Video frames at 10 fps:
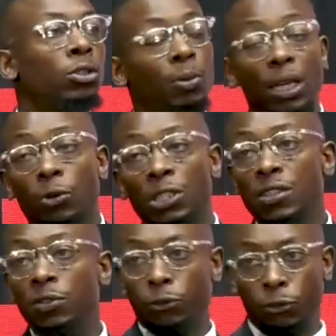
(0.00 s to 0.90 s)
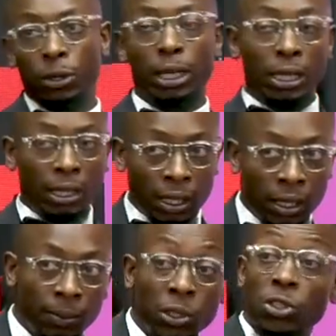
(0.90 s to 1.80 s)
you better receive if you are in
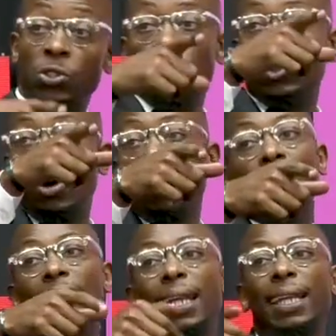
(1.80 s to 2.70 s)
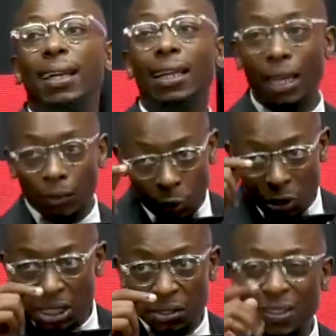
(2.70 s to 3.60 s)
here, because those who are online, that even
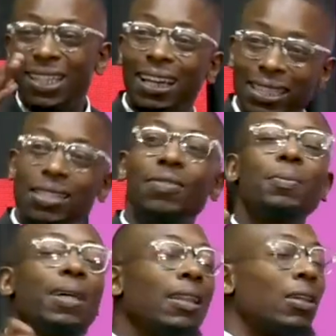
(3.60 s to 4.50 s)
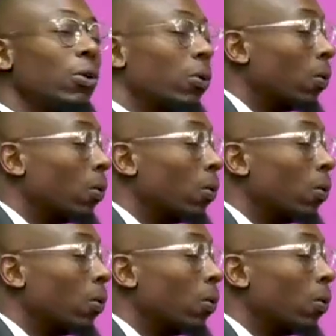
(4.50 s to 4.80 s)
on TV, they are receiving better than you.